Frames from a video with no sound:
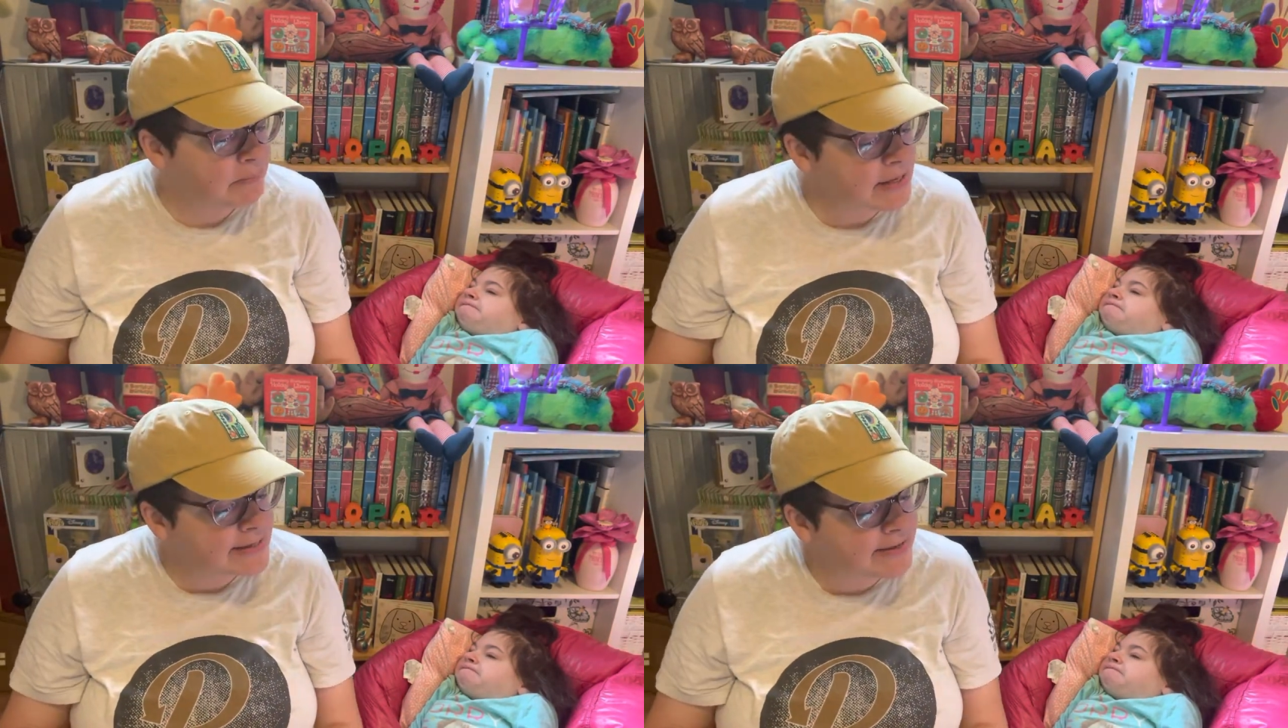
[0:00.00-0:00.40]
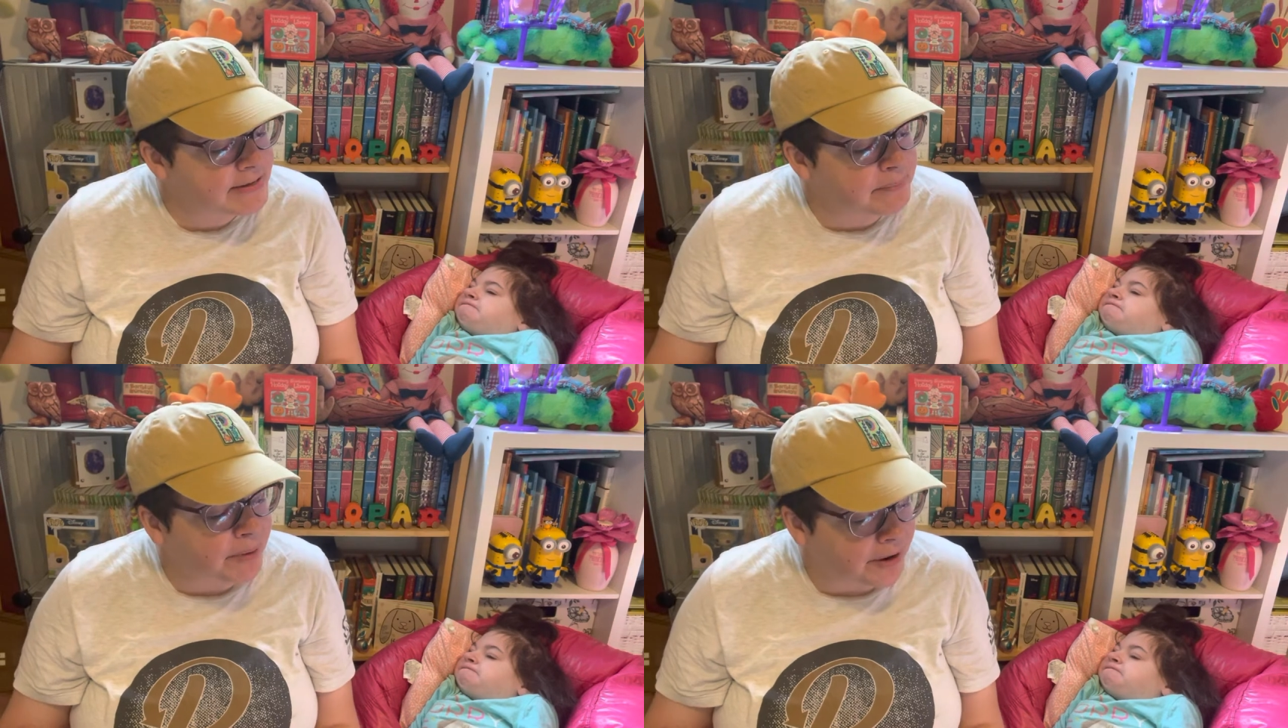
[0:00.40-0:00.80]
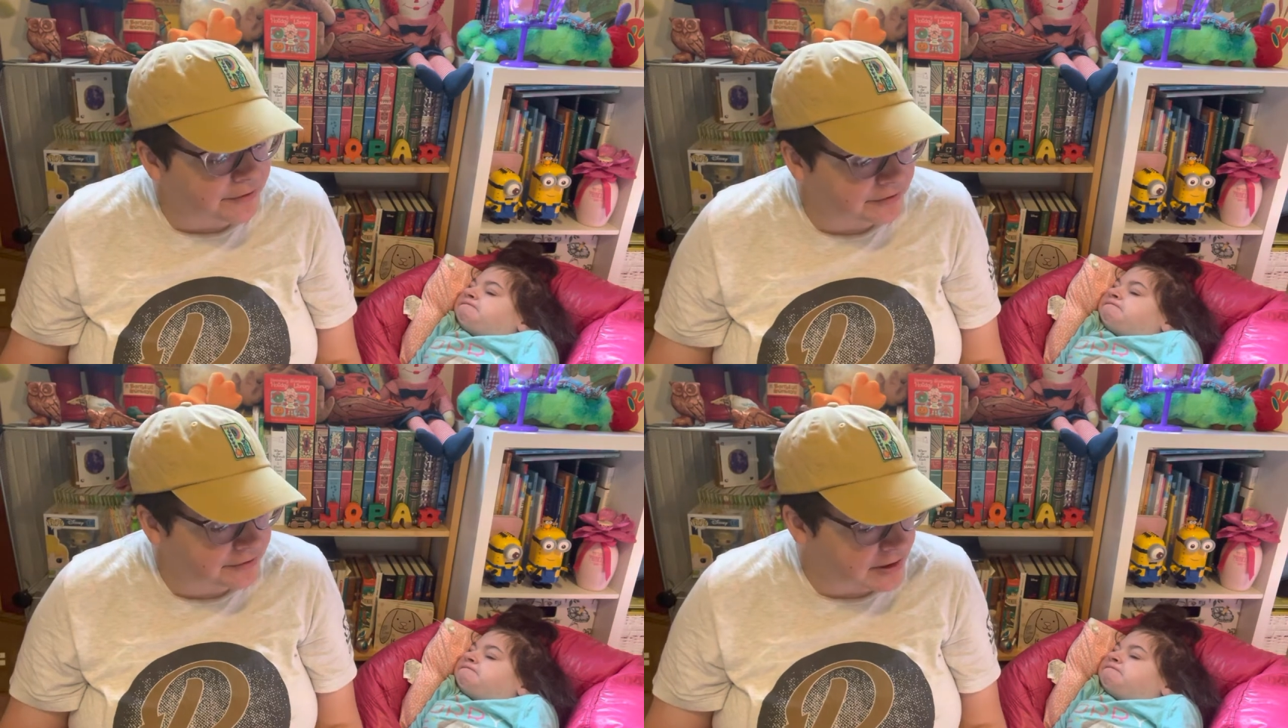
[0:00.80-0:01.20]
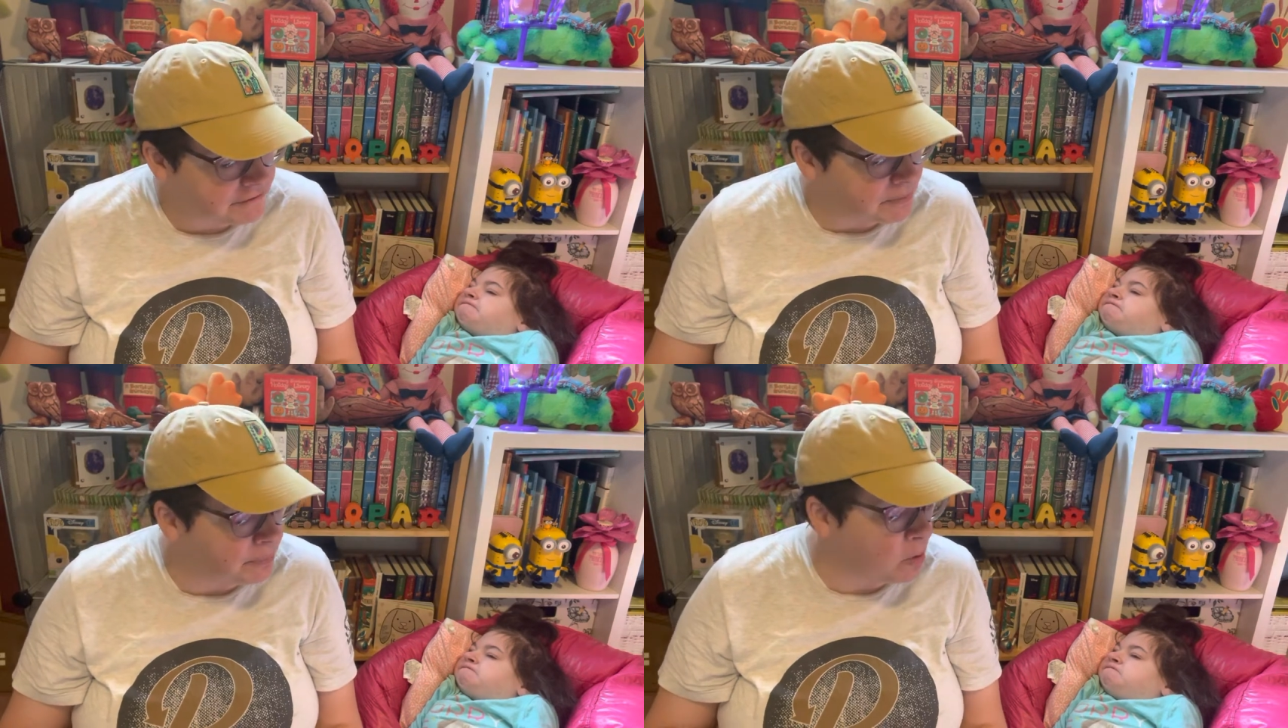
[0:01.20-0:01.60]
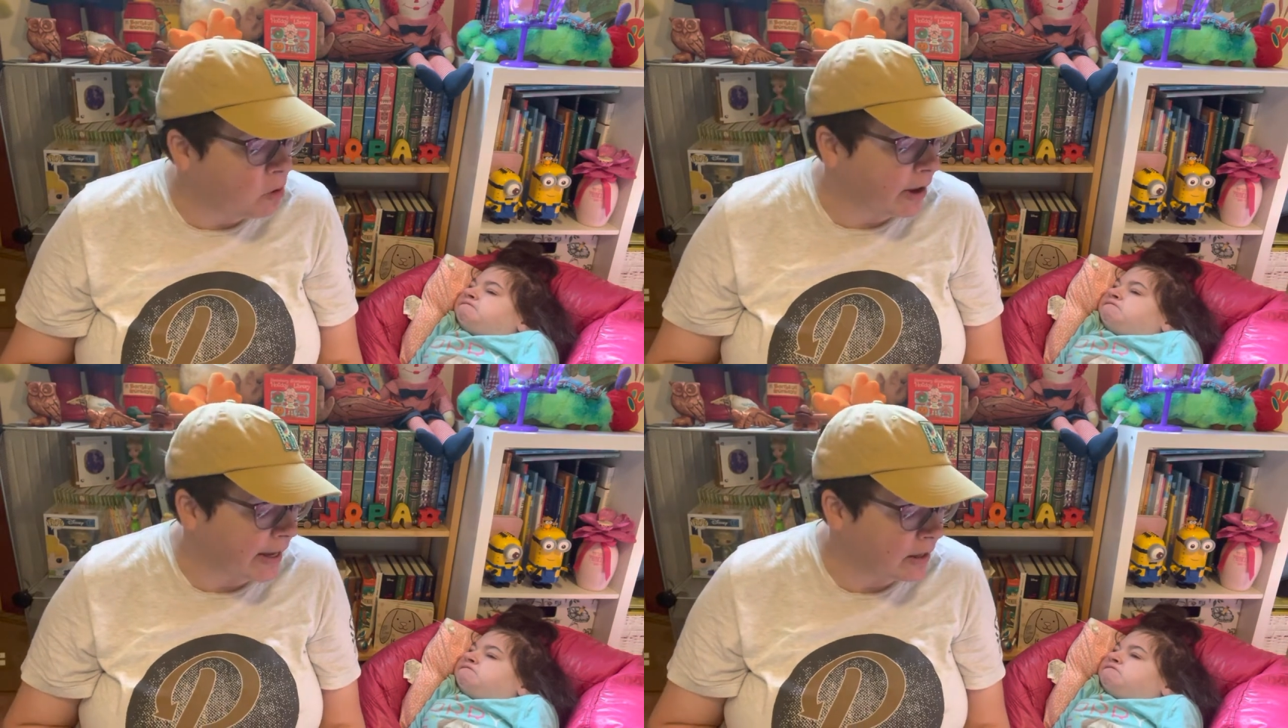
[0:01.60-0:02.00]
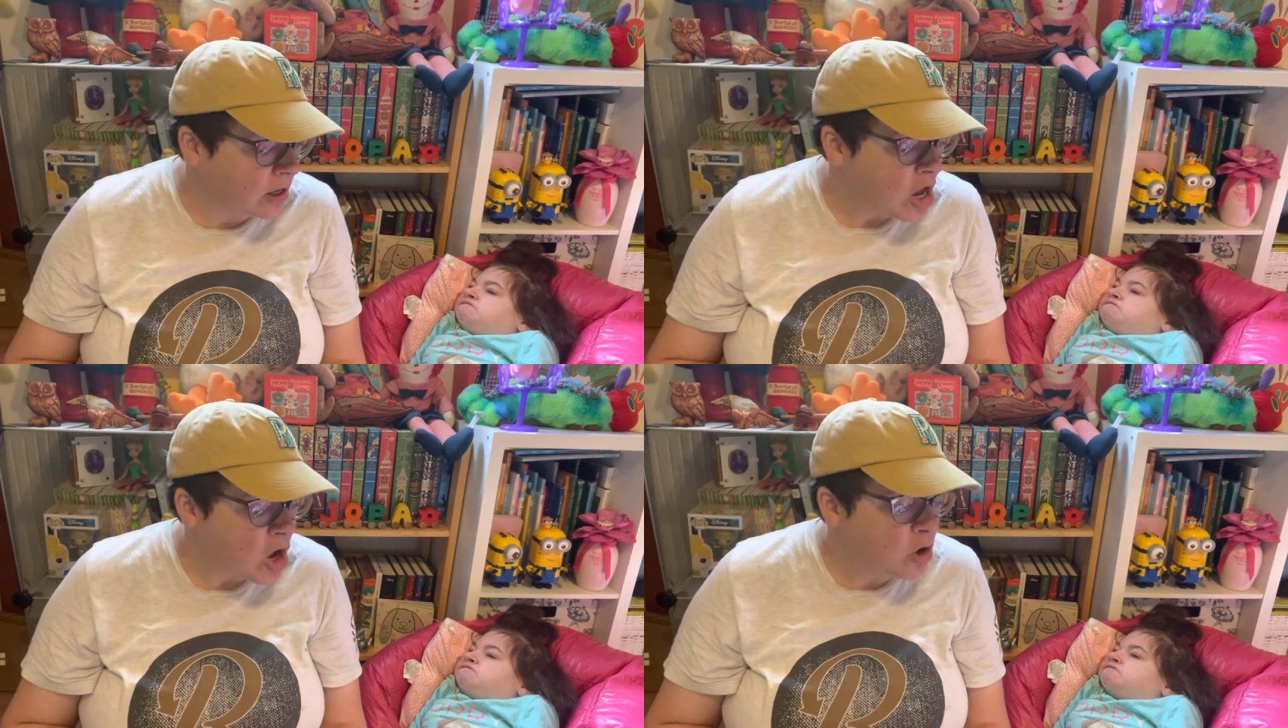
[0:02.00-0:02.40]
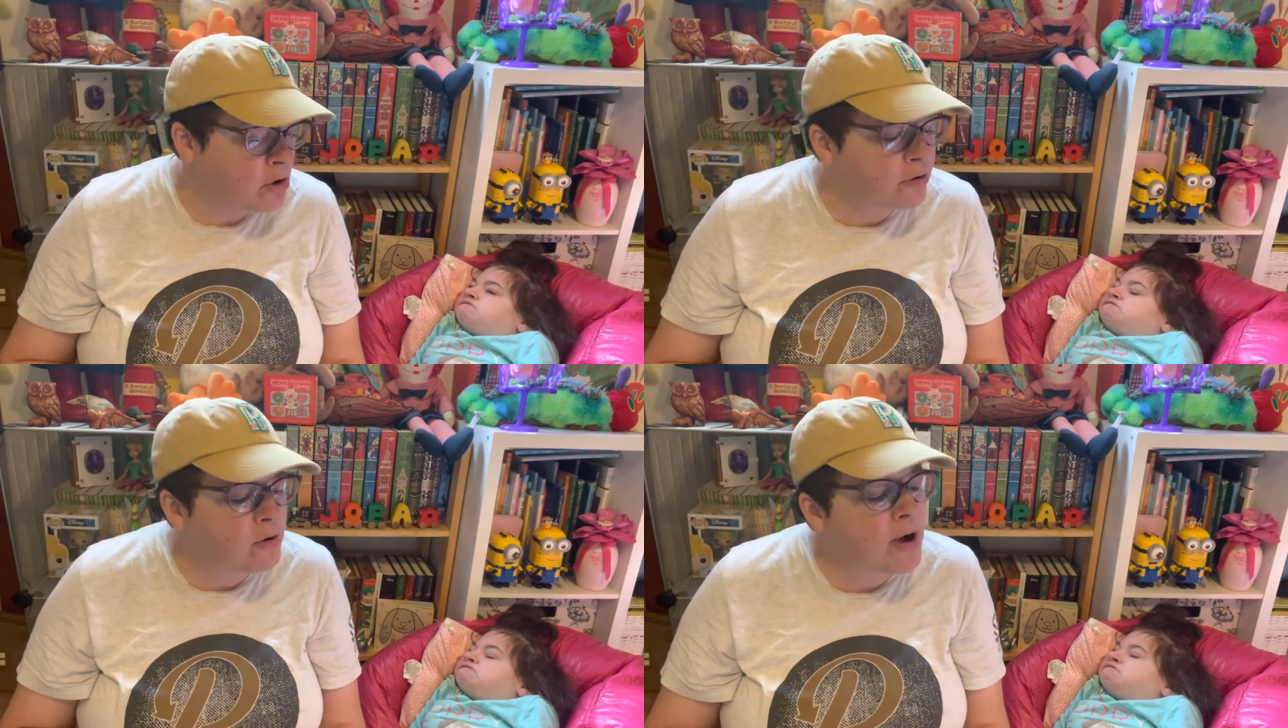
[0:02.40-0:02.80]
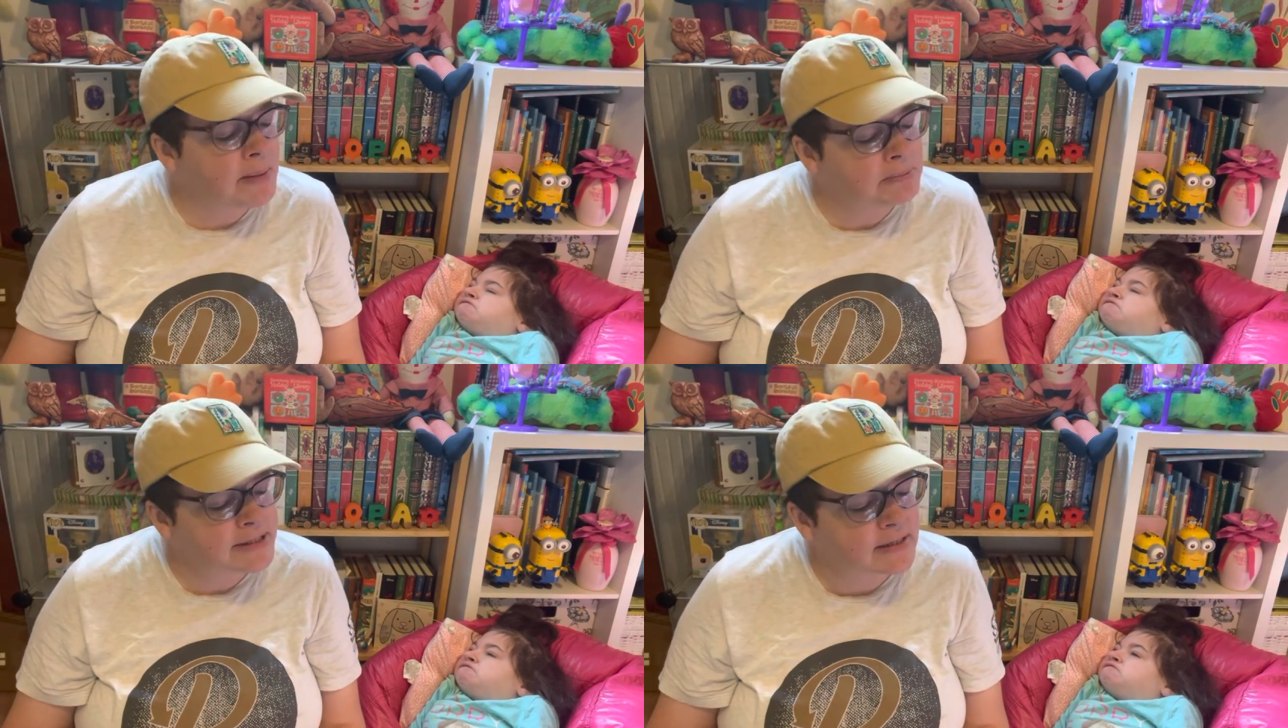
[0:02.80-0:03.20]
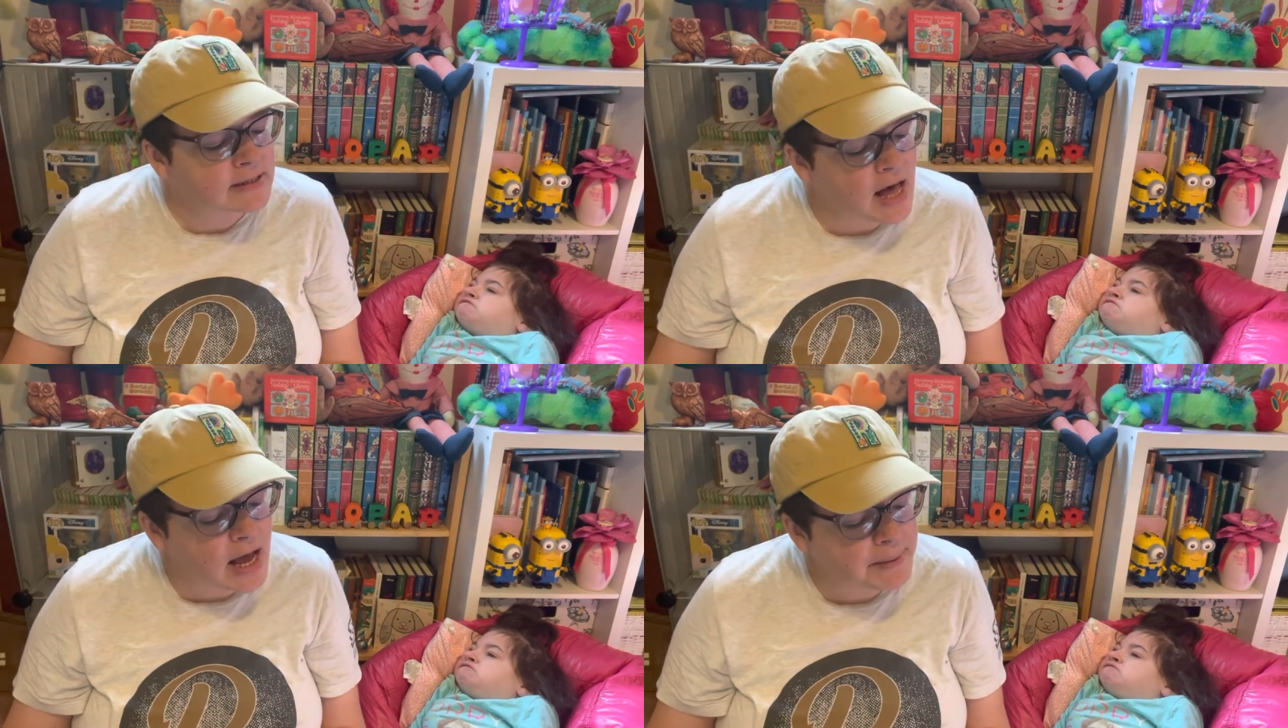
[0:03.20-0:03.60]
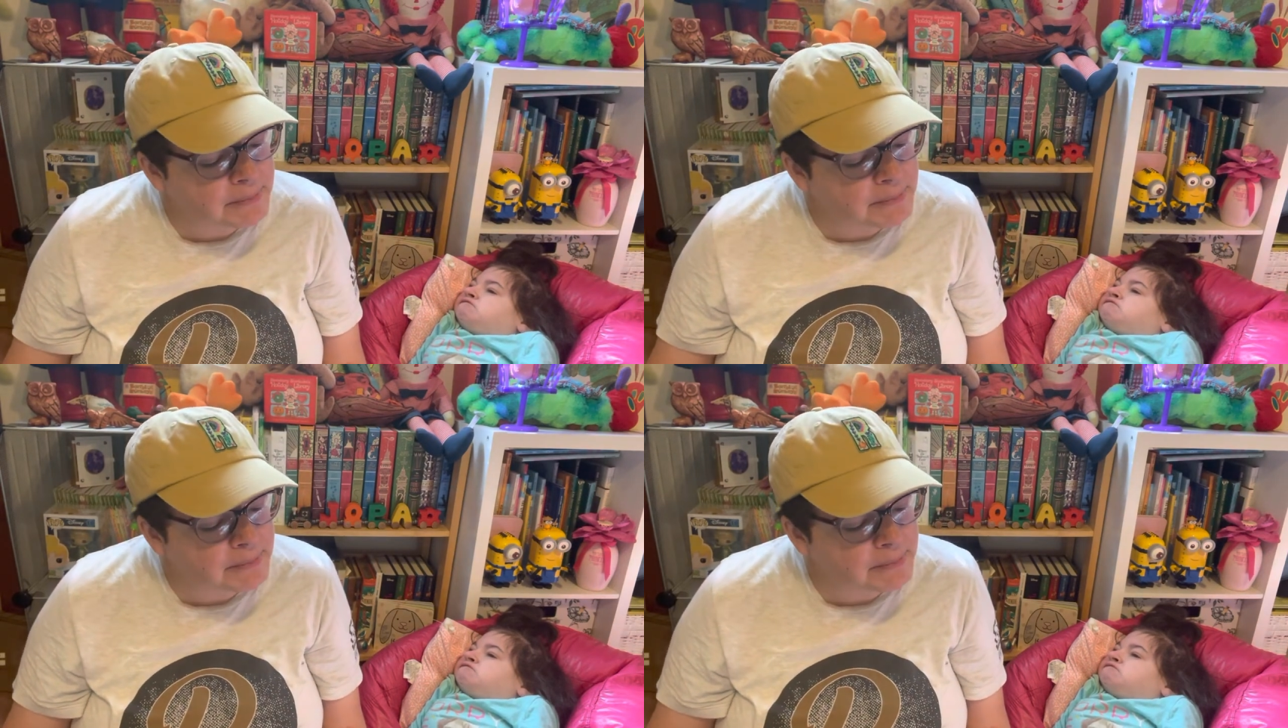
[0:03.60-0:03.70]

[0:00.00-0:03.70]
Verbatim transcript: missed the birth of the boy who grew up to climb